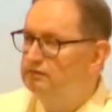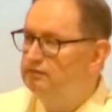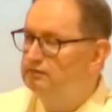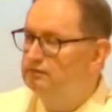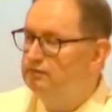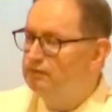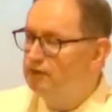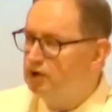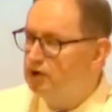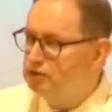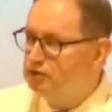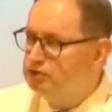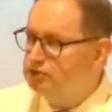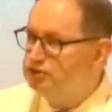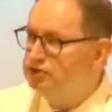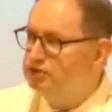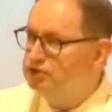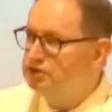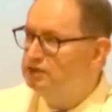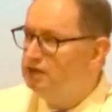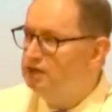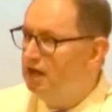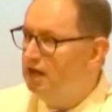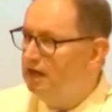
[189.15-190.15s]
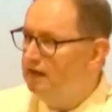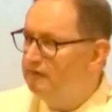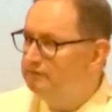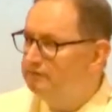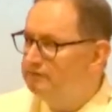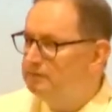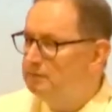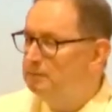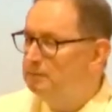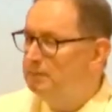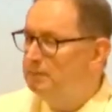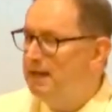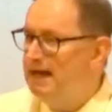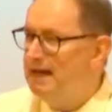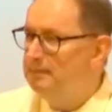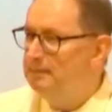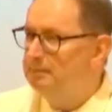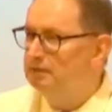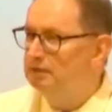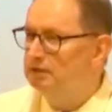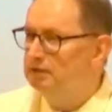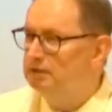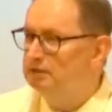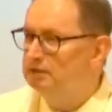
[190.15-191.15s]
version of the
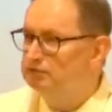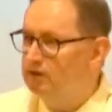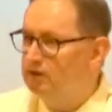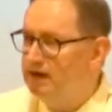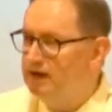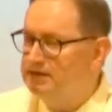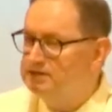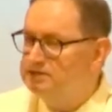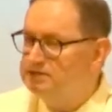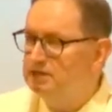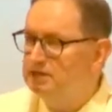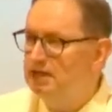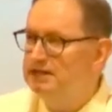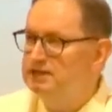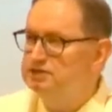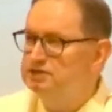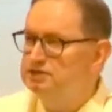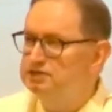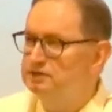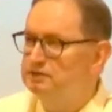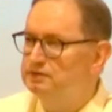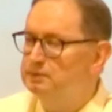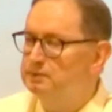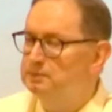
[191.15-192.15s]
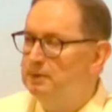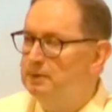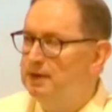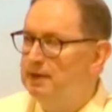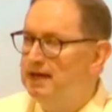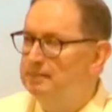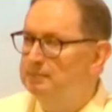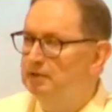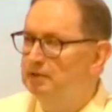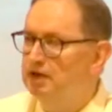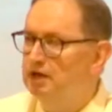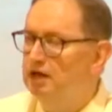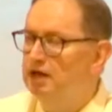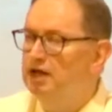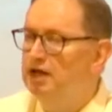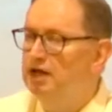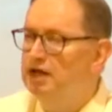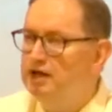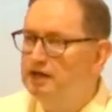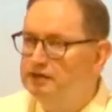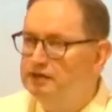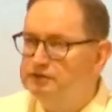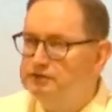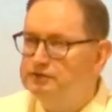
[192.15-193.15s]
Bible, a translation of the Bible,
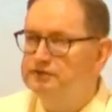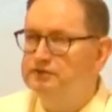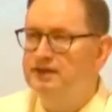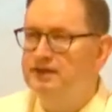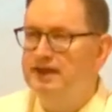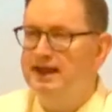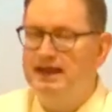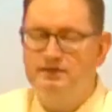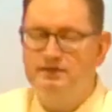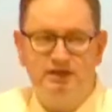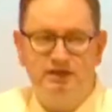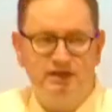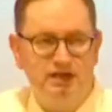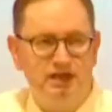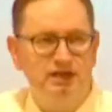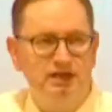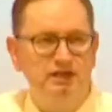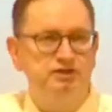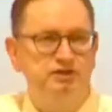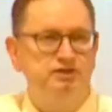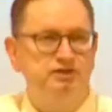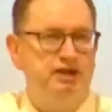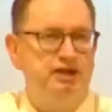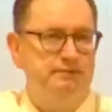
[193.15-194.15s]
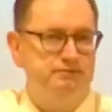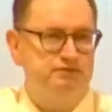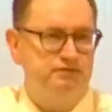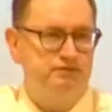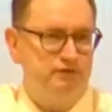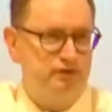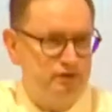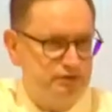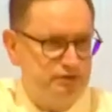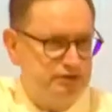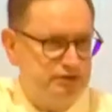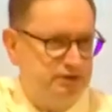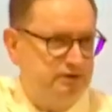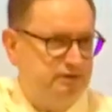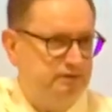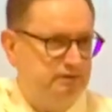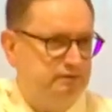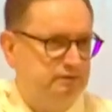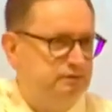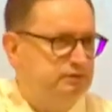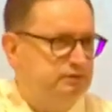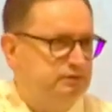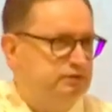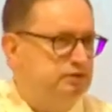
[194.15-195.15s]
other than the King James Version.
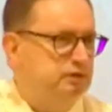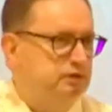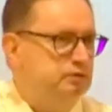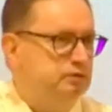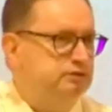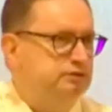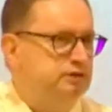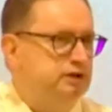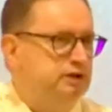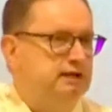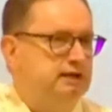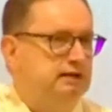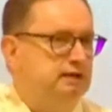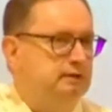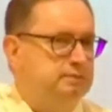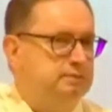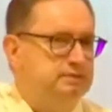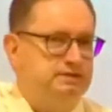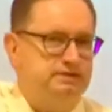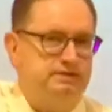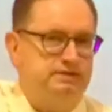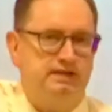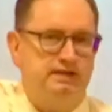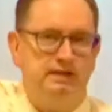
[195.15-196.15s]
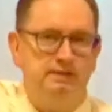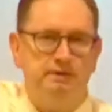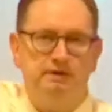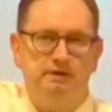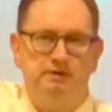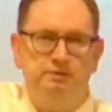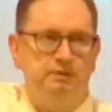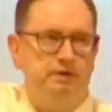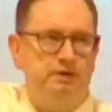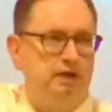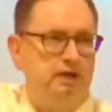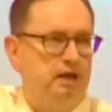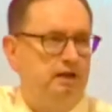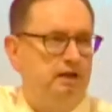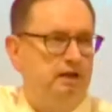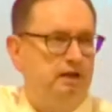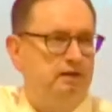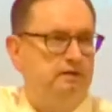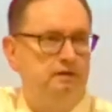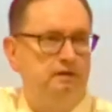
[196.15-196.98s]
Would you hold your hand up? Let me see how many we got.